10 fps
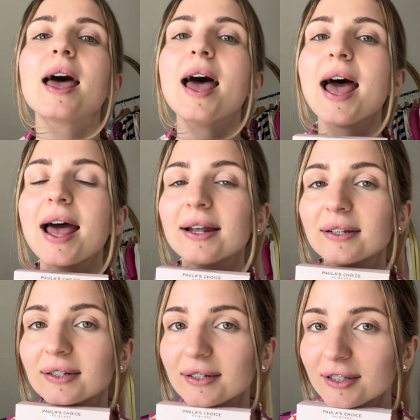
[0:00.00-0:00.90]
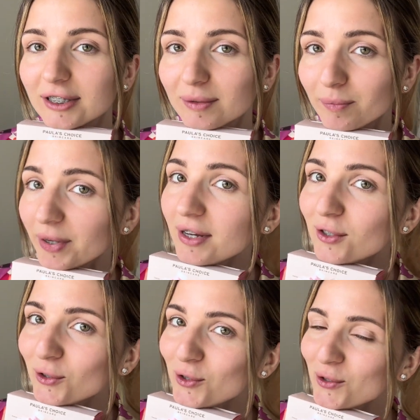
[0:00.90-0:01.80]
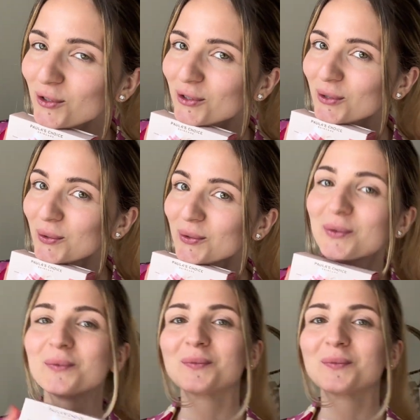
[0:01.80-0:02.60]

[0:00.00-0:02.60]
and speak to you soon.